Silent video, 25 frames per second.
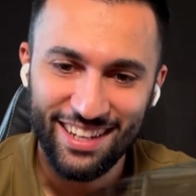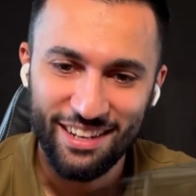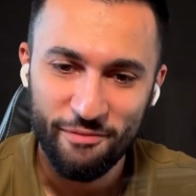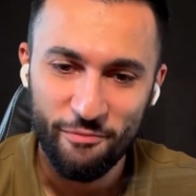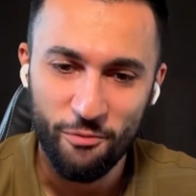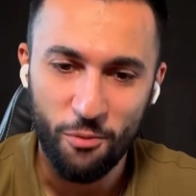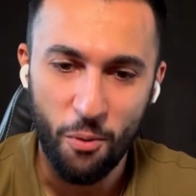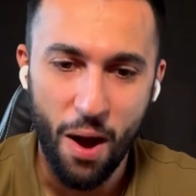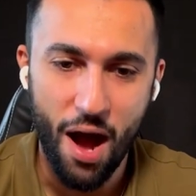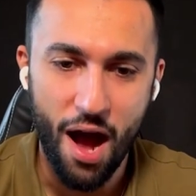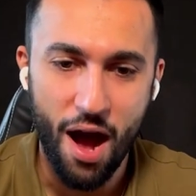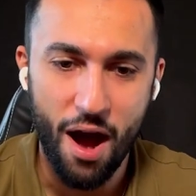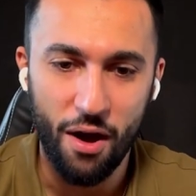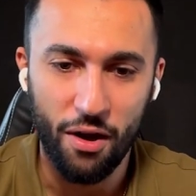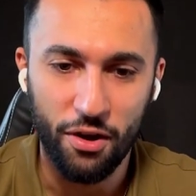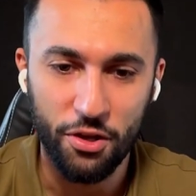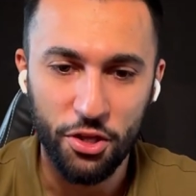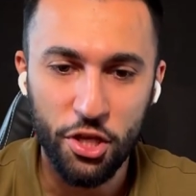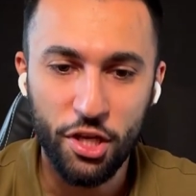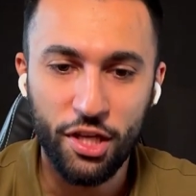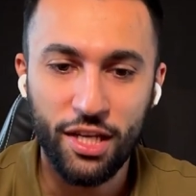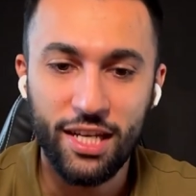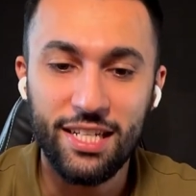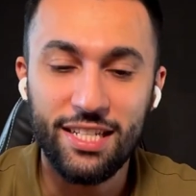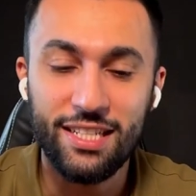Wow,
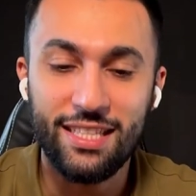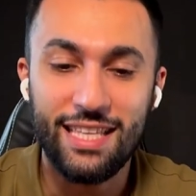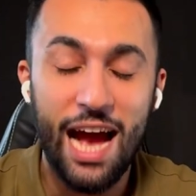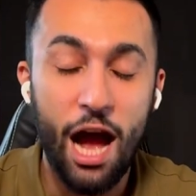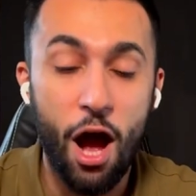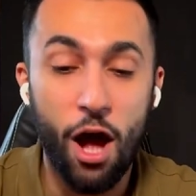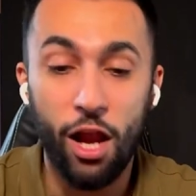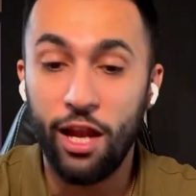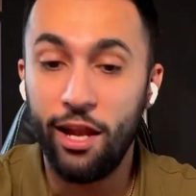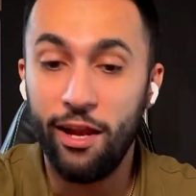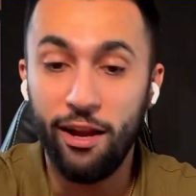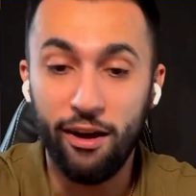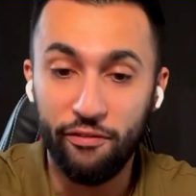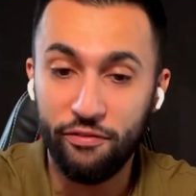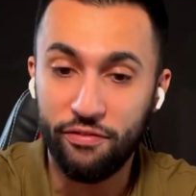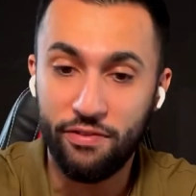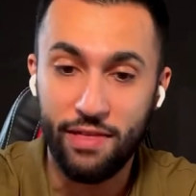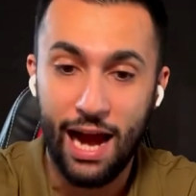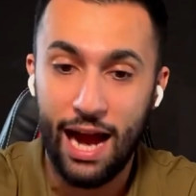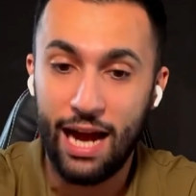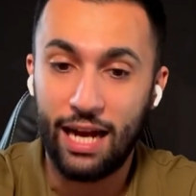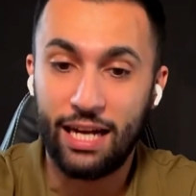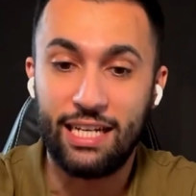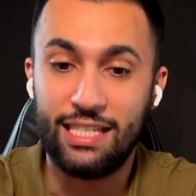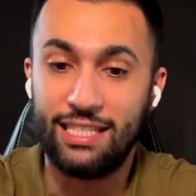you can. I love
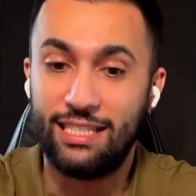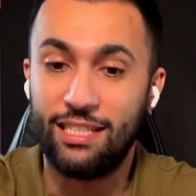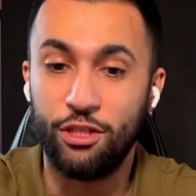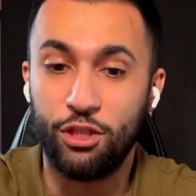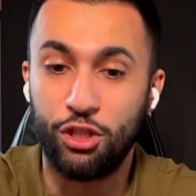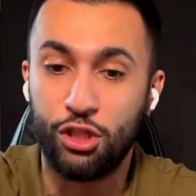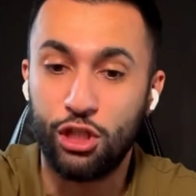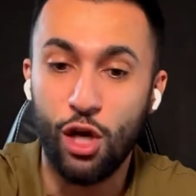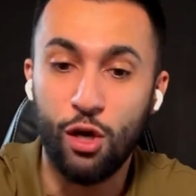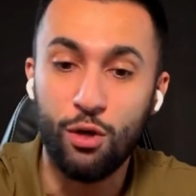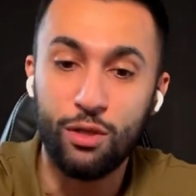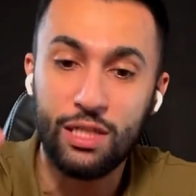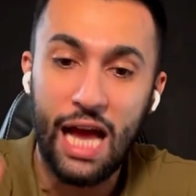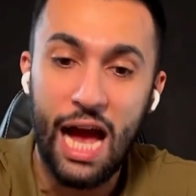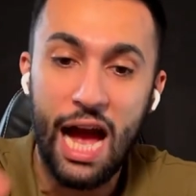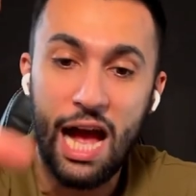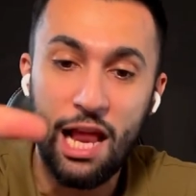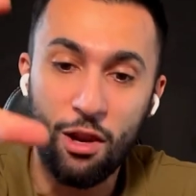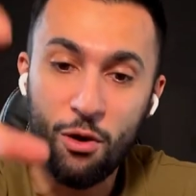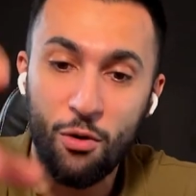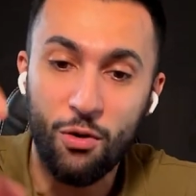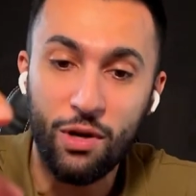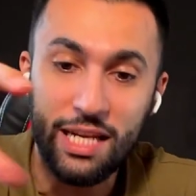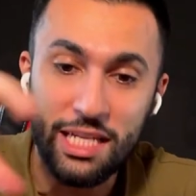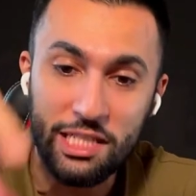that because it shows how
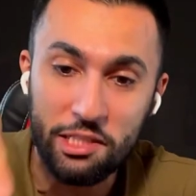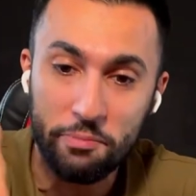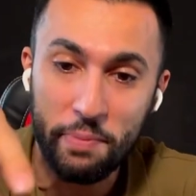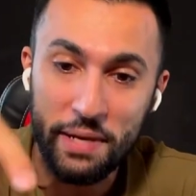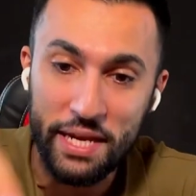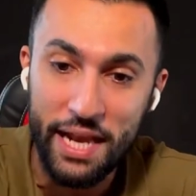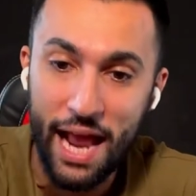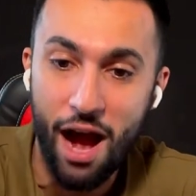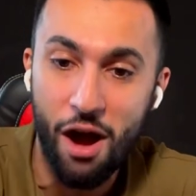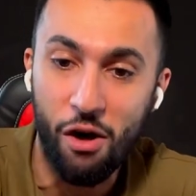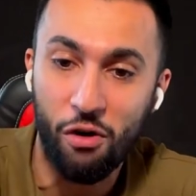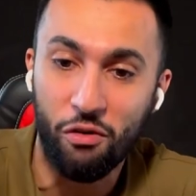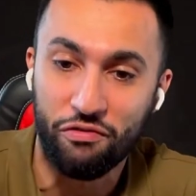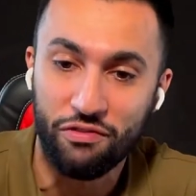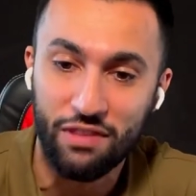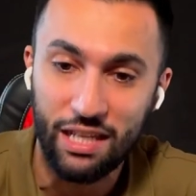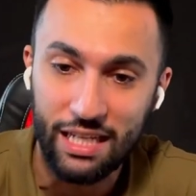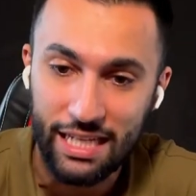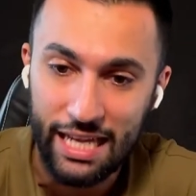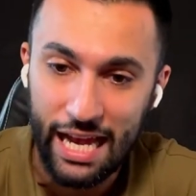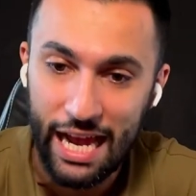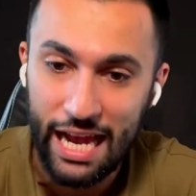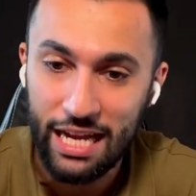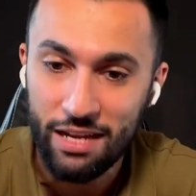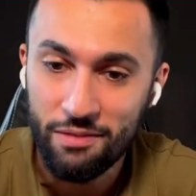long he's been out of the
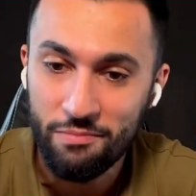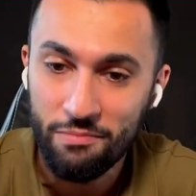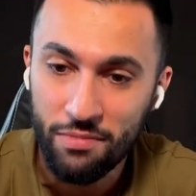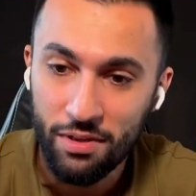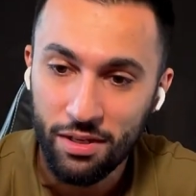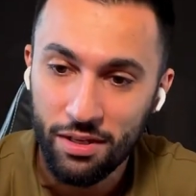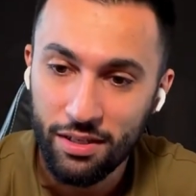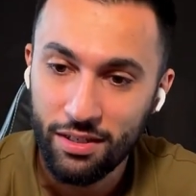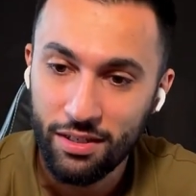game.